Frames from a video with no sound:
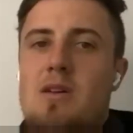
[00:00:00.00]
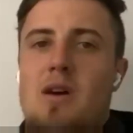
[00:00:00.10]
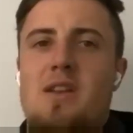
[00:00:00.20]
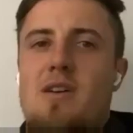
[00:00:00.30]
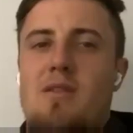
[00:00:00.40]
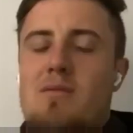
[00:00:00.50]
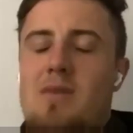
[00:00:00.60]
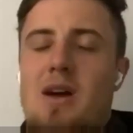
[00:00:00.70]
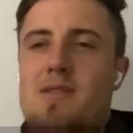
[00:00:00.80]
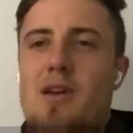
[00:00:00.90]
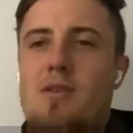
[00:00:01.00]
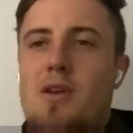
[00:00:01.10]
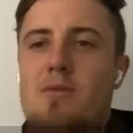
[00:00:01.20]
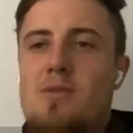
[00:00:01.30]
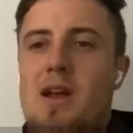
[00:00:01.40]
I don't
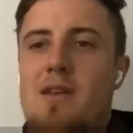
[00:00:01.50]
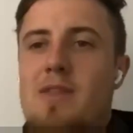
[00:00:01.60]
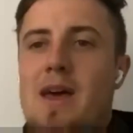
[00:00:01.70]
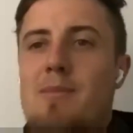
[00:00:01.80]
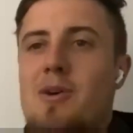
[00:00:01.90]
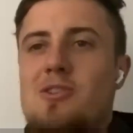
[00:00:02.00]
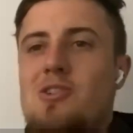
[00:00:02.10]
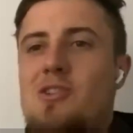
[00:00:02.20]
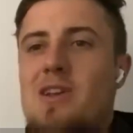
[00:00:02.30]
know kind of that much